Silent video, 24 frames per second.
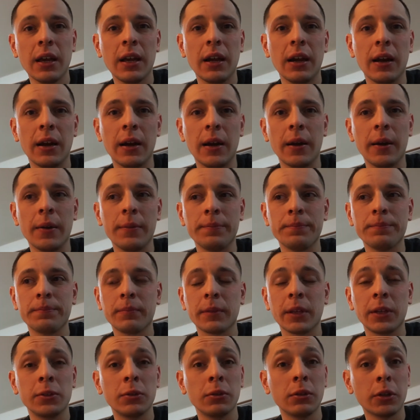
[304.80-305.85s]
I
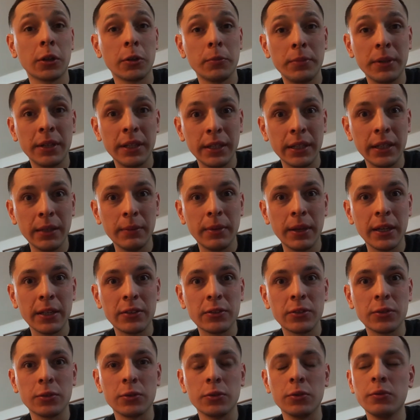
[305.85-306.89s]
do a little bit of eBay
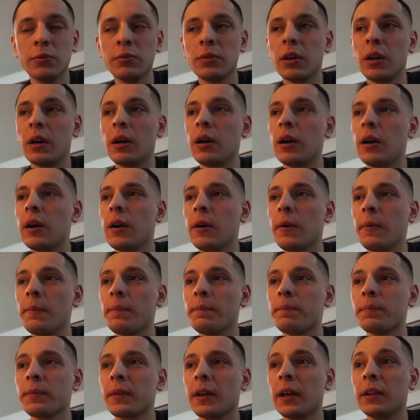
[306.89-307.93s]
too.
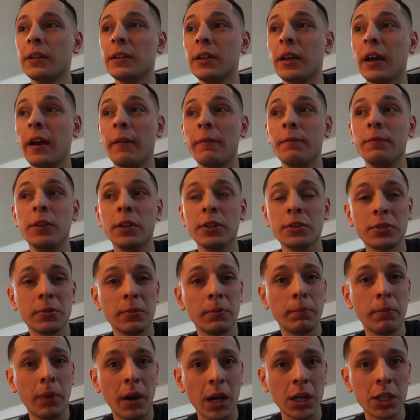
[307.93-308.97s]
I've done
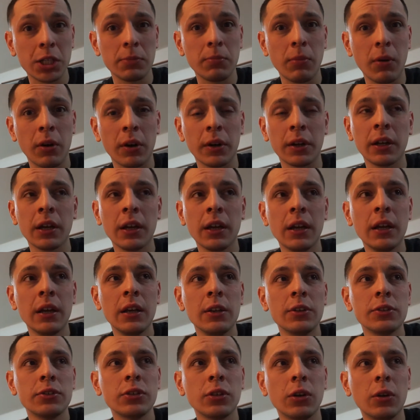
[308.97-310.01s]
some Poshmark.
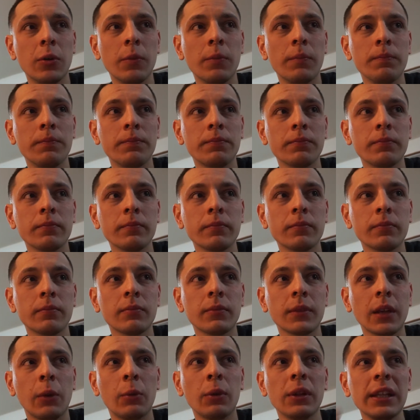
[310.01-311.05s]
So
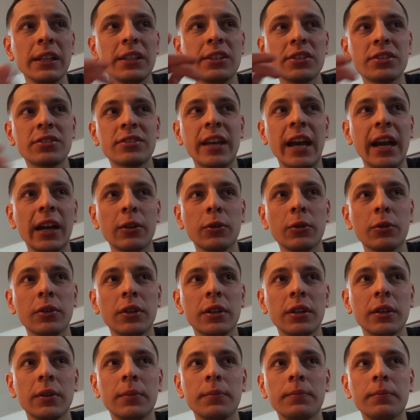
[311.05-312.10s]
I really just tackle
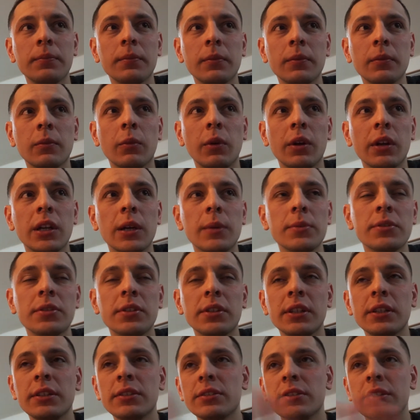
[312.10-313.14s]
when it comes to
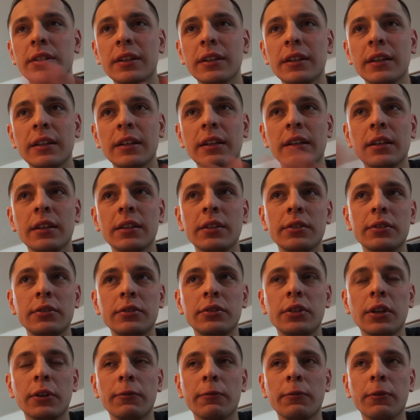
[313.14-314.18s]
these
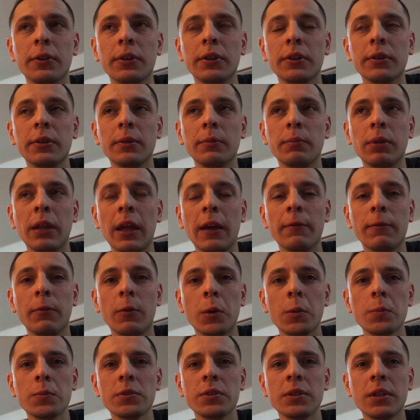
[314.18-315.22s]
different
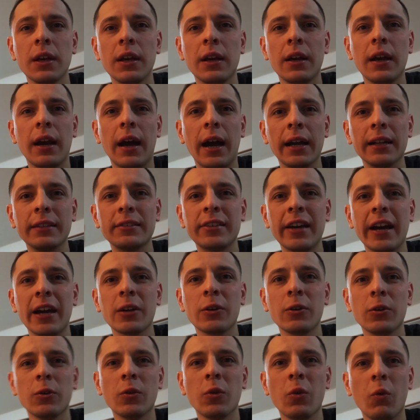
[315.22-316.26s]
platforms, I
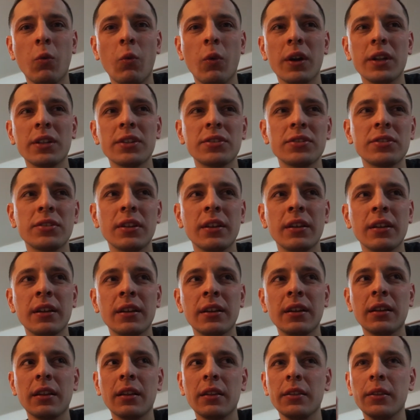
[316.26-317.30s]
tackle what is
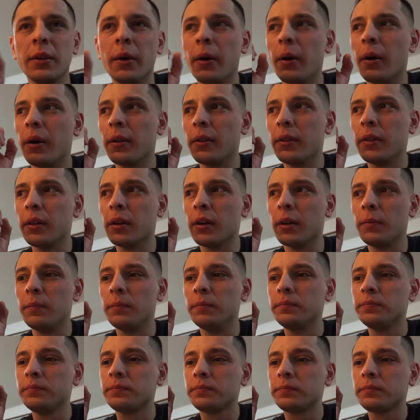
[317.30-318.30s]
the